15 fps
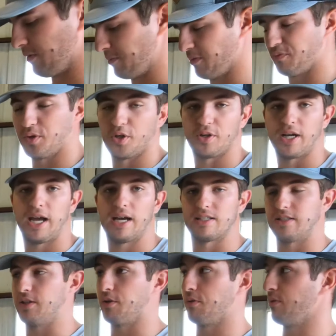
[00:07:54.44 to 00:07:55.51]
them when you're
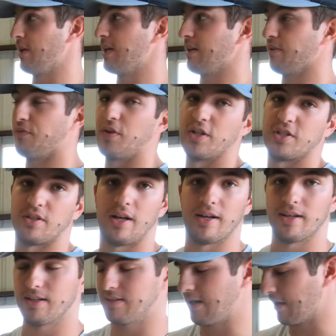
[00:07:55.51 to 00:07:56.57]
casting or landing a fish, line
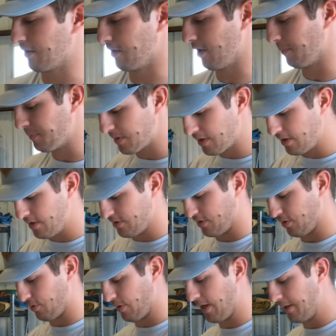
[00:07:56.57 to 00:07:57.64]
getting tangled up. It's a
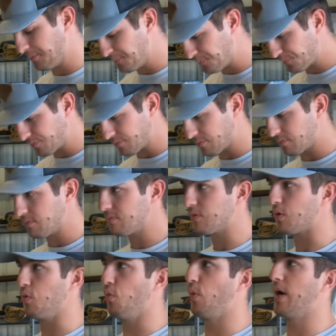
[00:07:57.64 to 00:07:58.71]
great
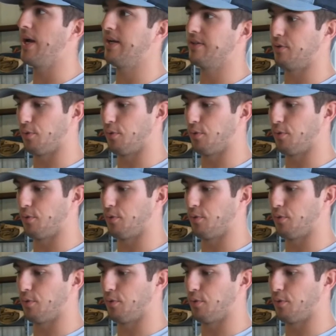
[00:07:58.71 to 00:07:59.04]
way to